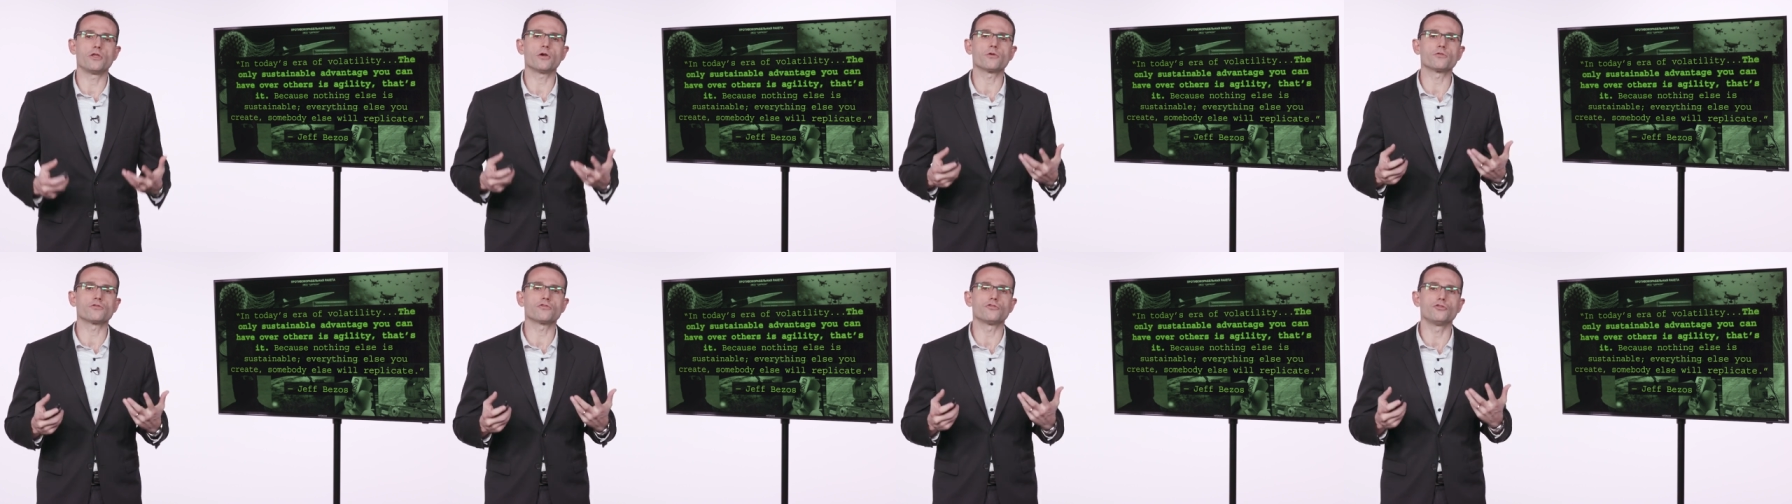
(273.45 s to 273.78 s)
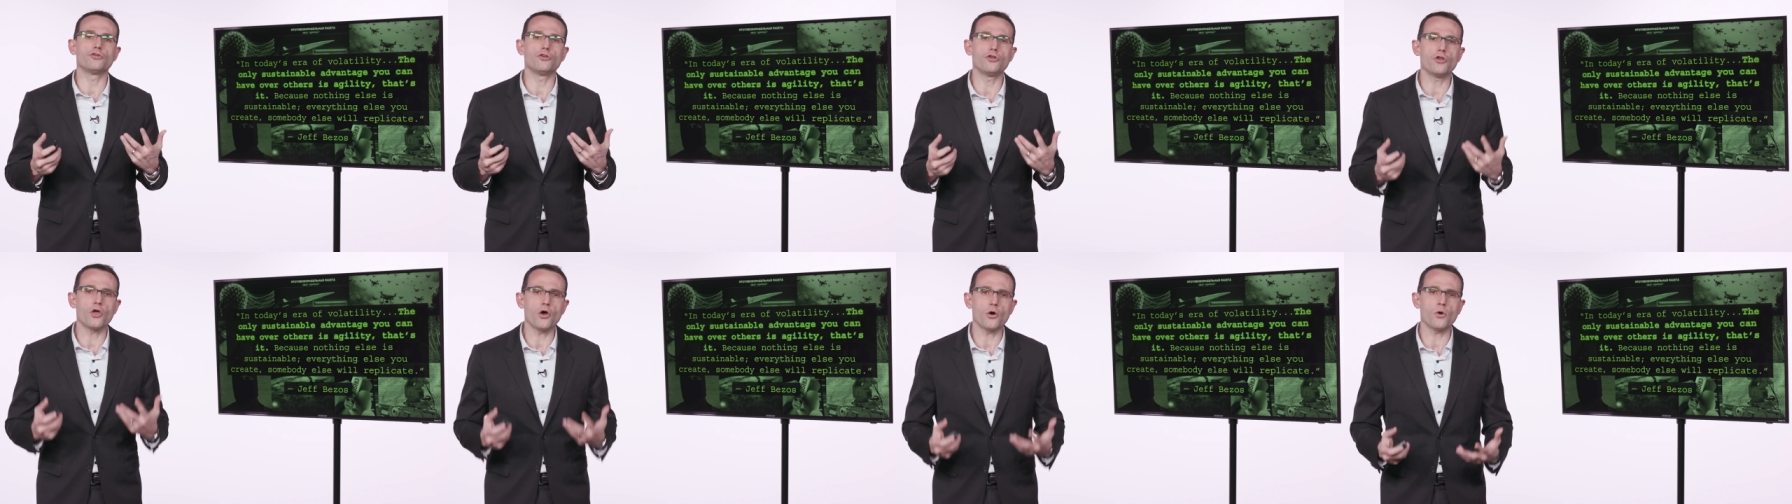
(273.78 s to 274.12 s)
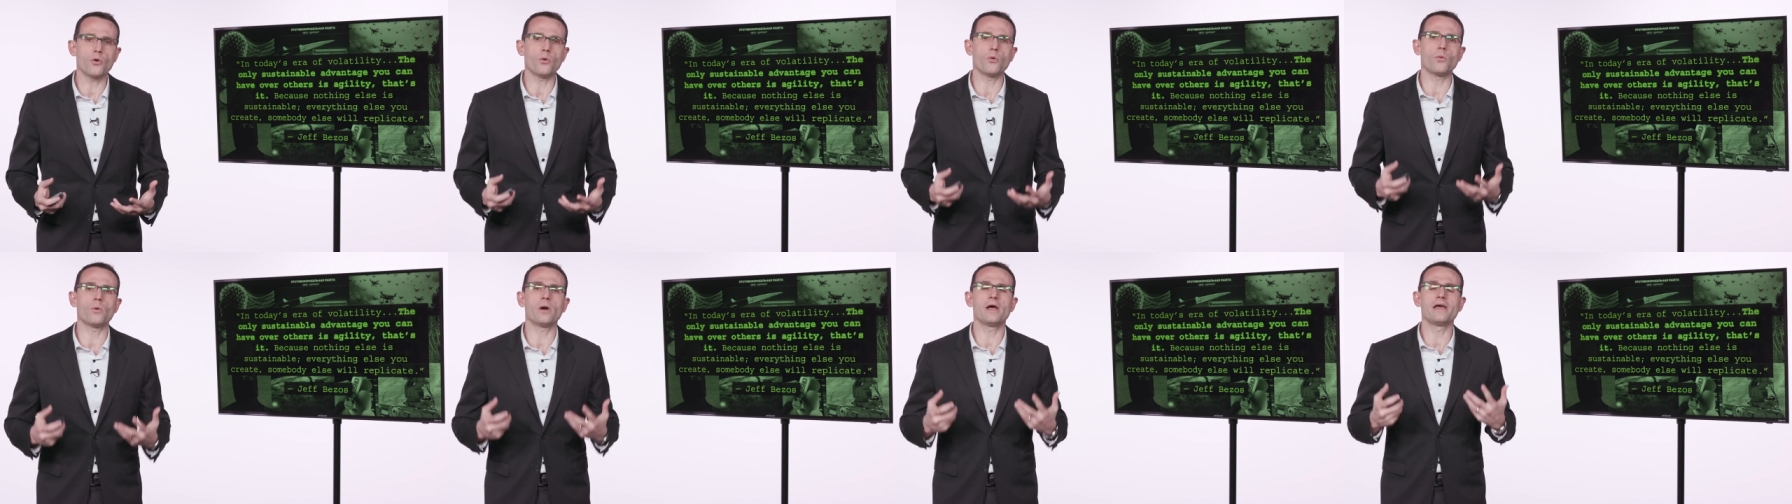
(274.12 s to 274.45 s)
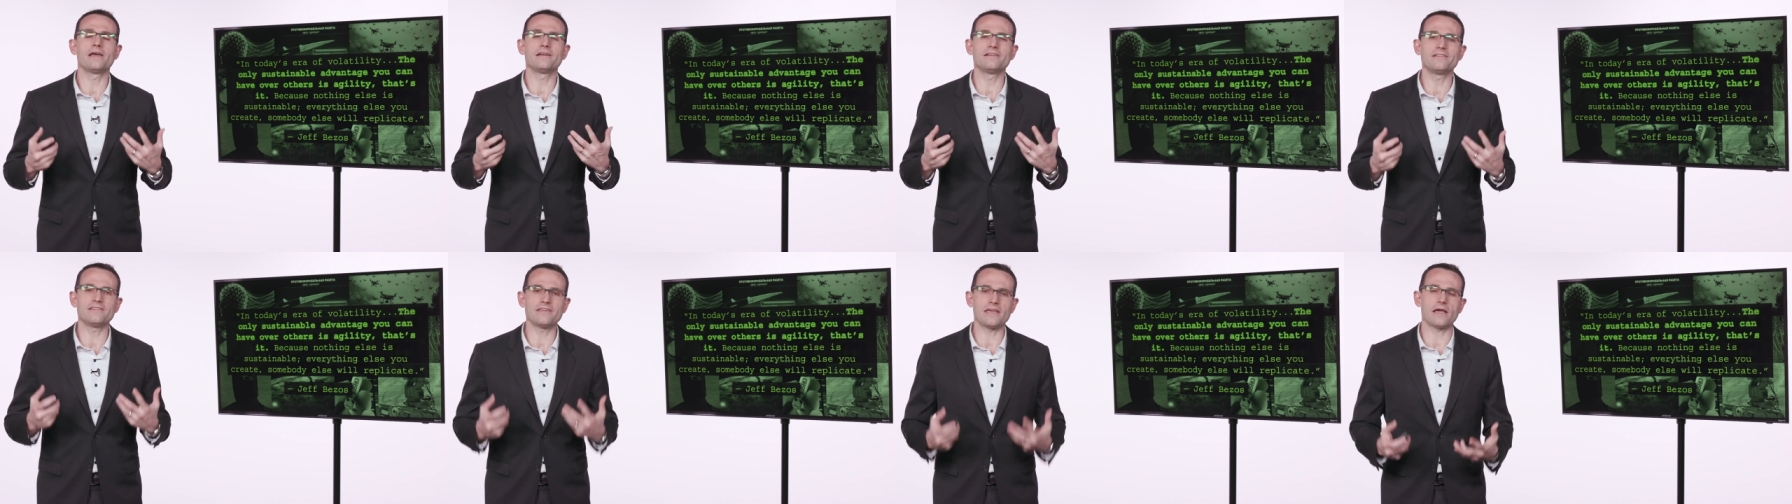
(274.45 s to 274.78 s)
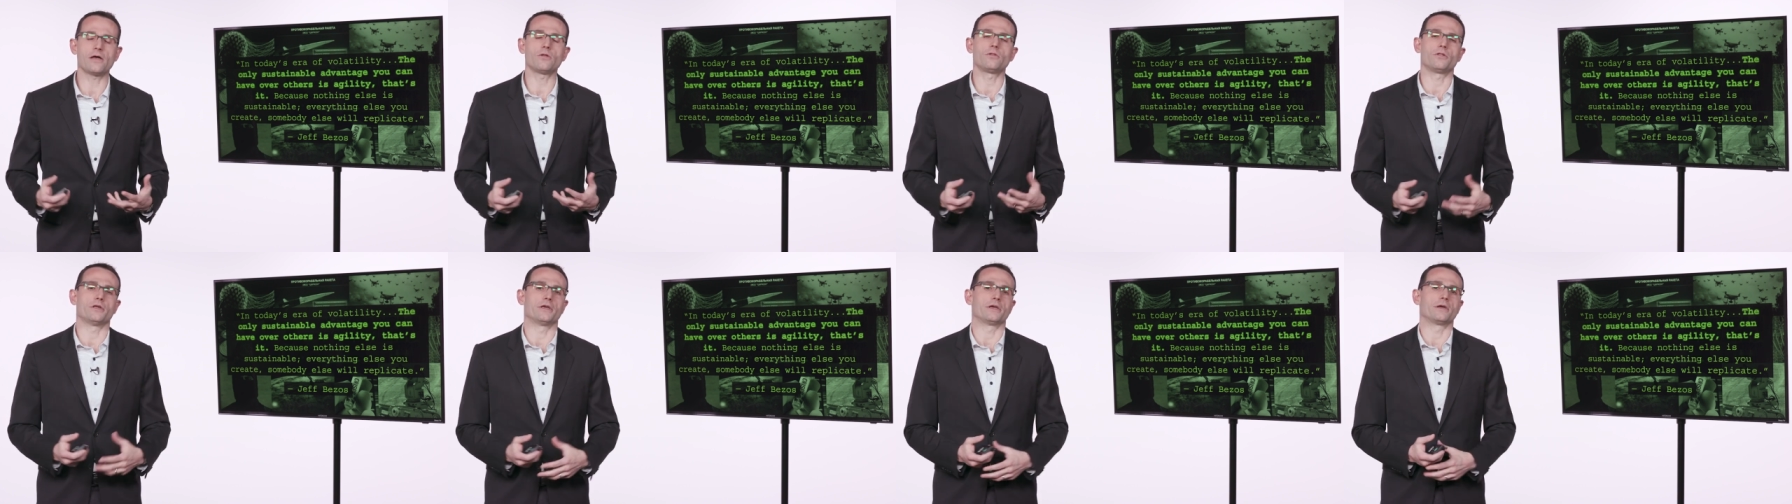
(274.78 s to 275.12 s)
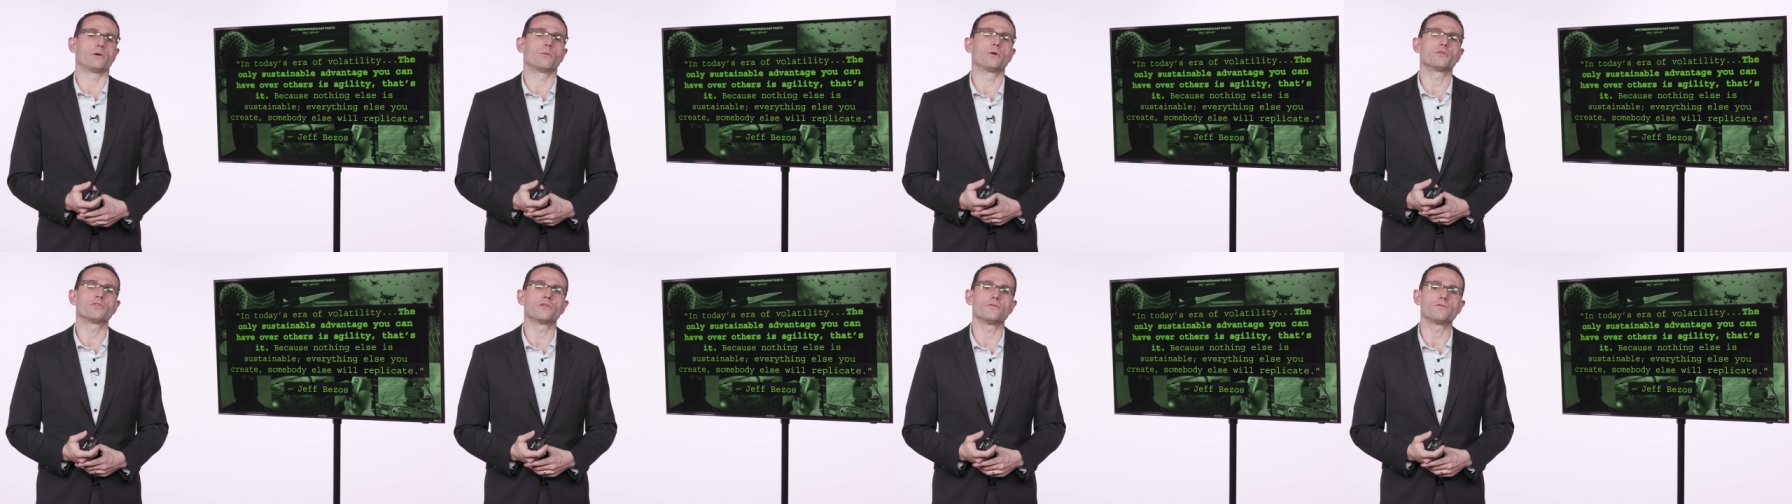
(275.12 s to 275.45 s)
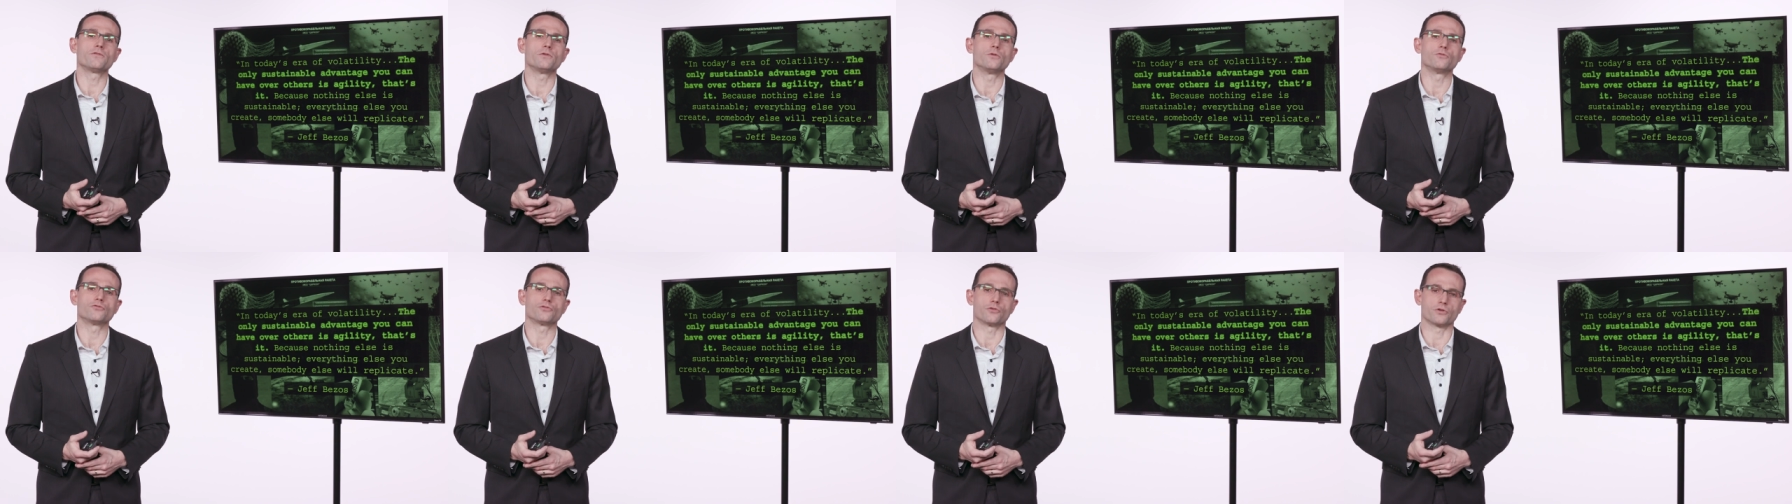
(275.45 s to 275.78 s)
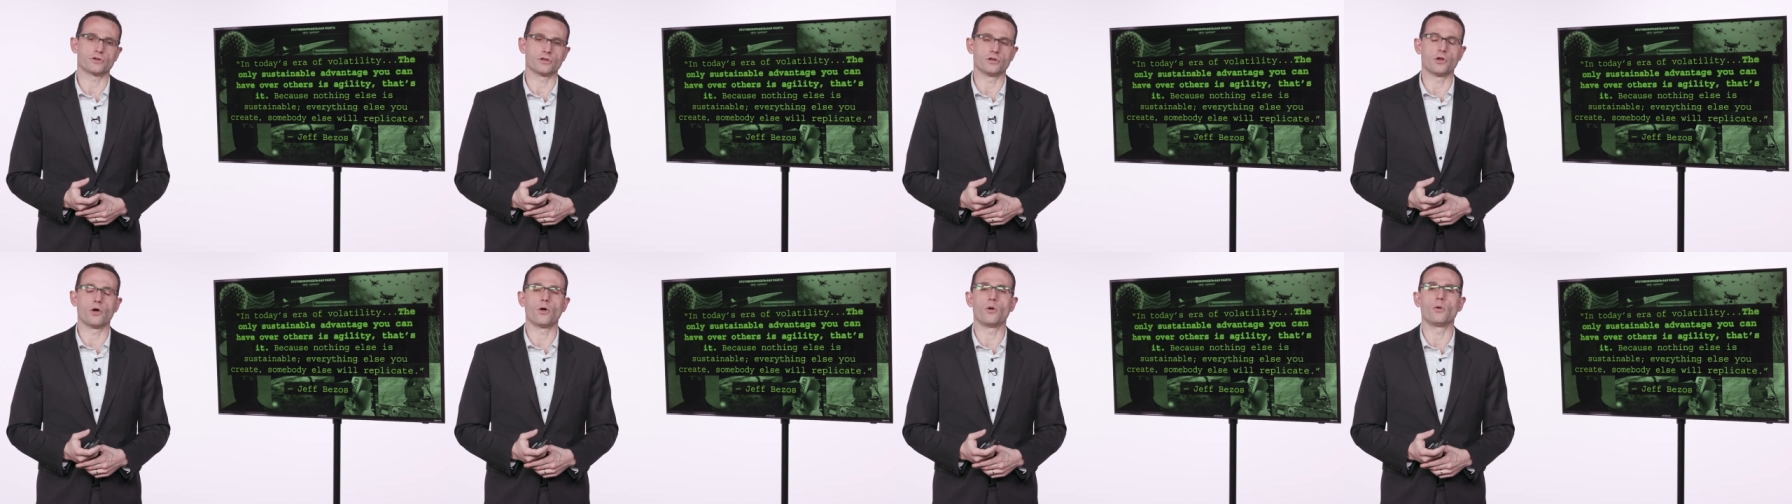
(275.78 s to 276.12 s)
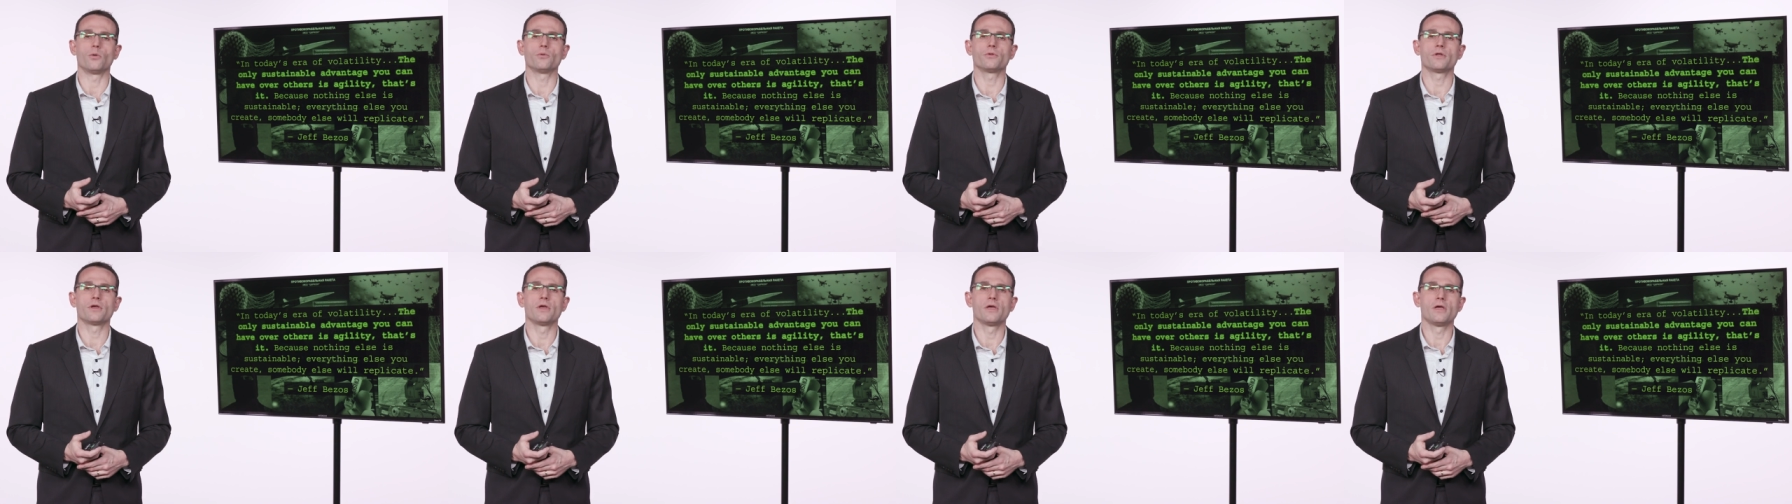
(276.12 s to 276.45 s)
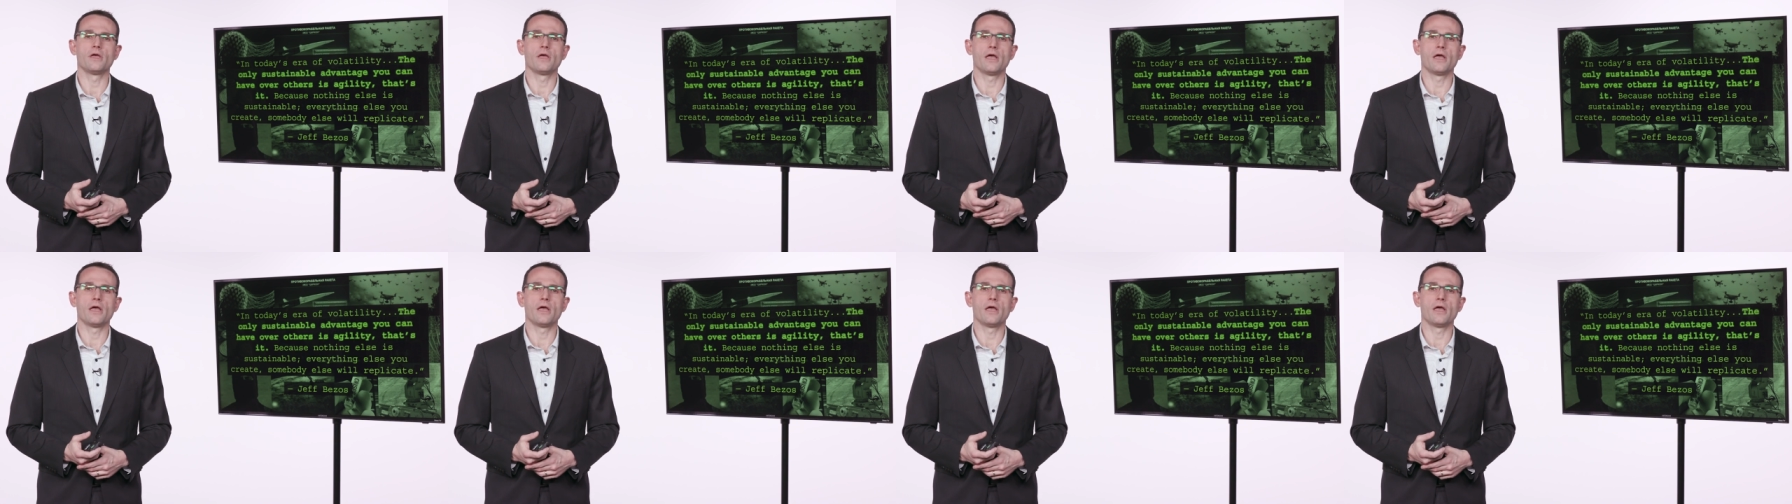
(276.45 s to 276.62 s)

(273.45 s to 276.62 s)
there's no telling what the future can hold.